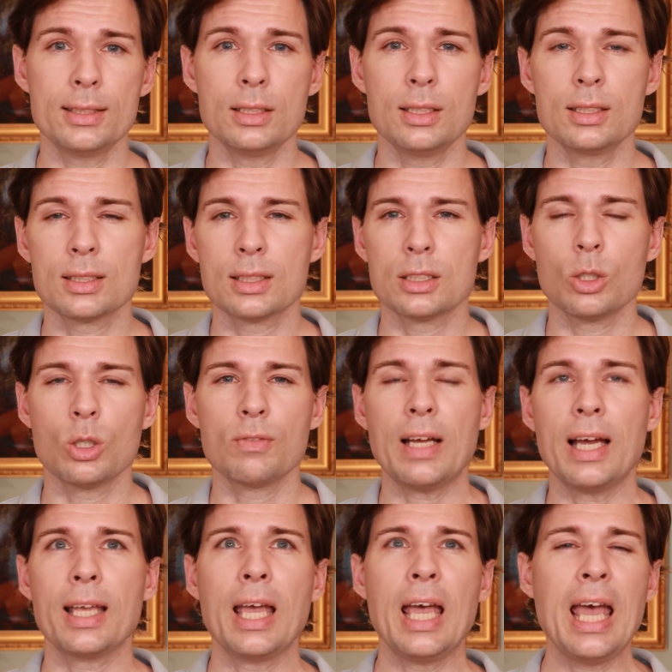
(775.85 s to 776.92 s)
It is sort of
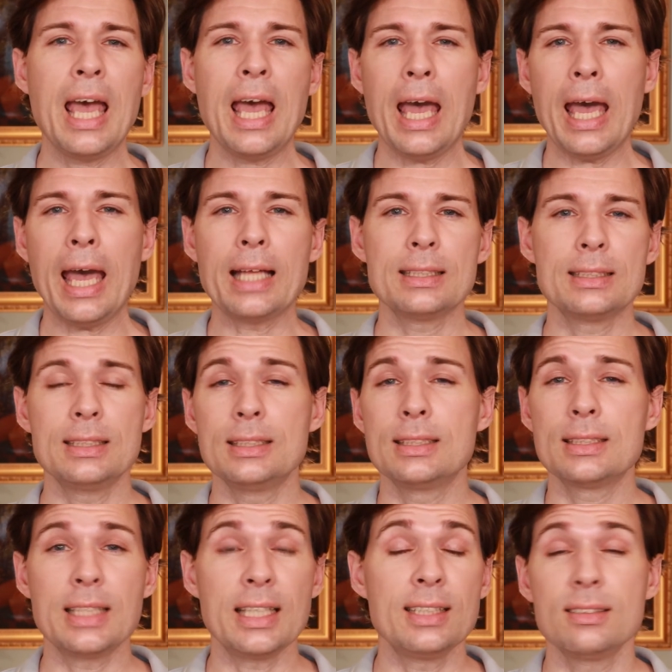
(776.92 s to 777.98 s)
like
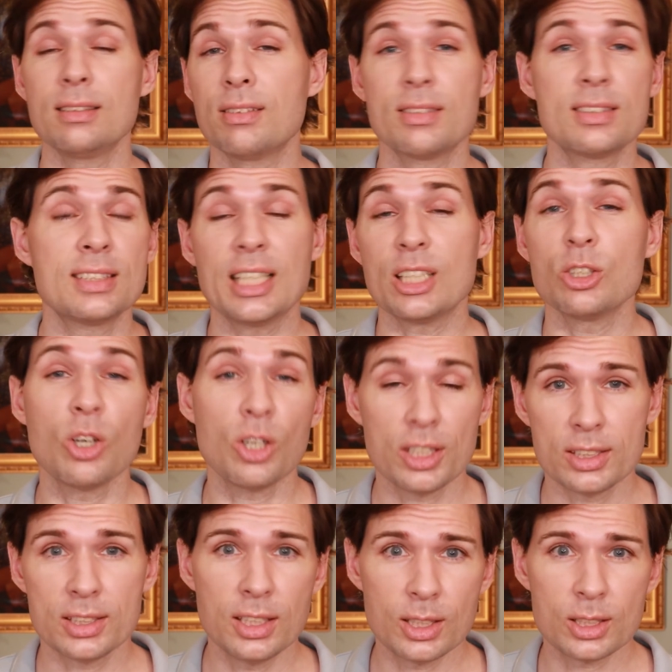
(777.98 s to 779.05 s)
anti-sting
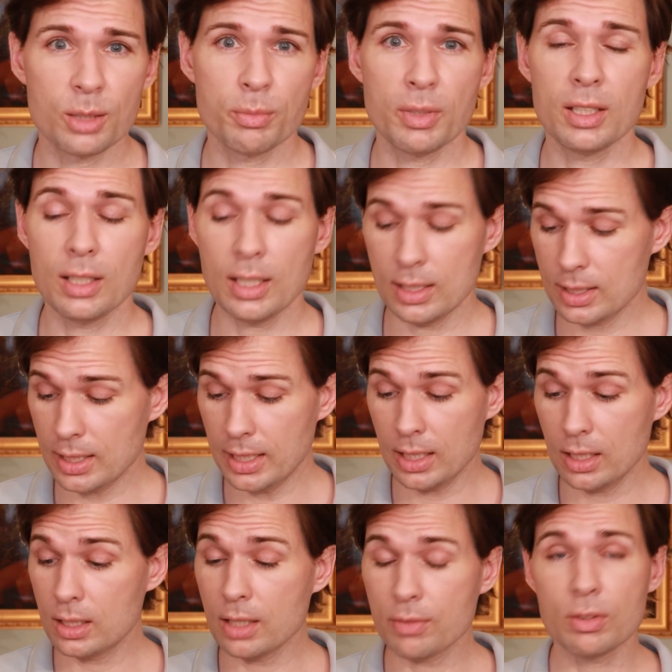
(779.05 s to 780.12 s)
technology or something, they say,
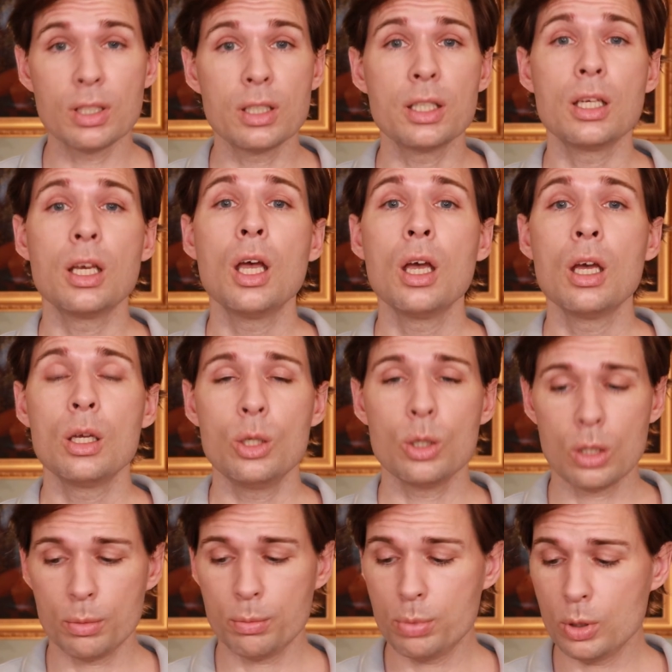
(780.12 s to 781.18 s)
and definitely you
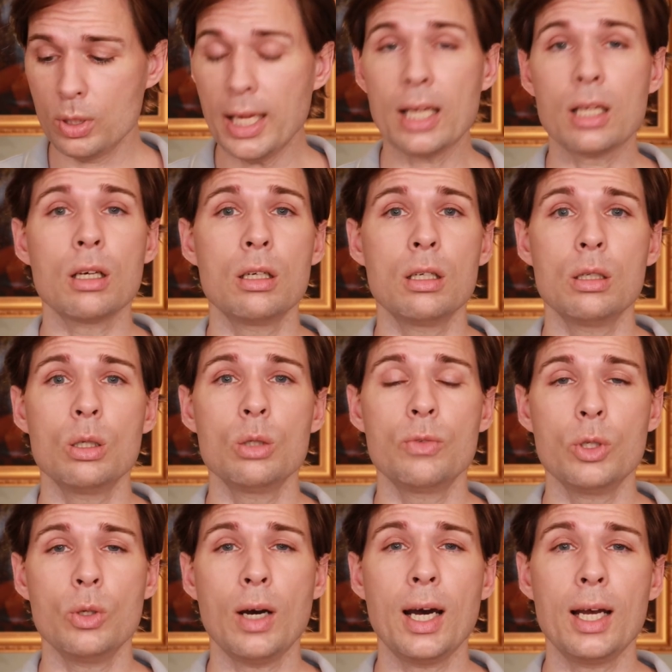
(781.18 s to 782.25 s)
can put that over
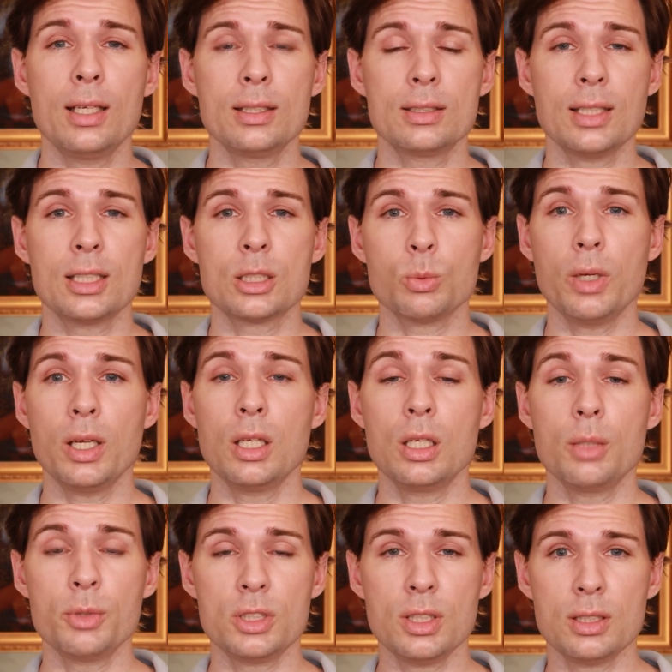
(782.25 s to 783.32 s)
your eyelids as well, and it
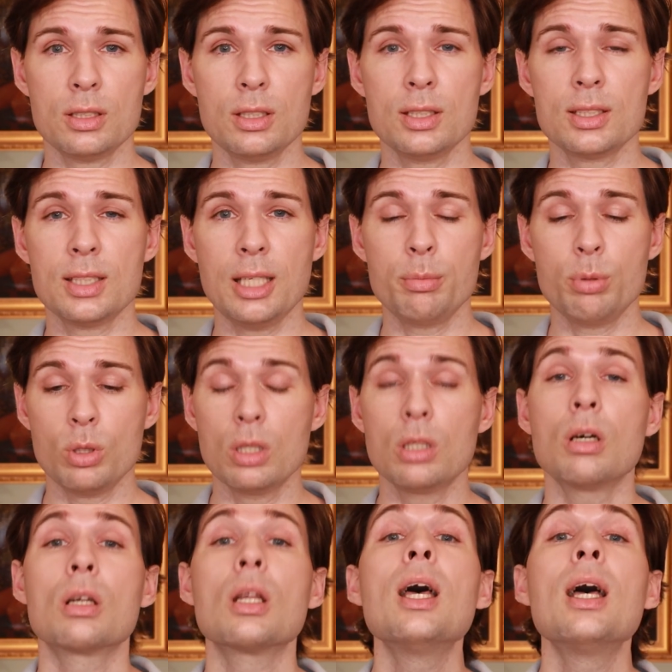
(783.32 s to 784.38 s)
was just stay put and not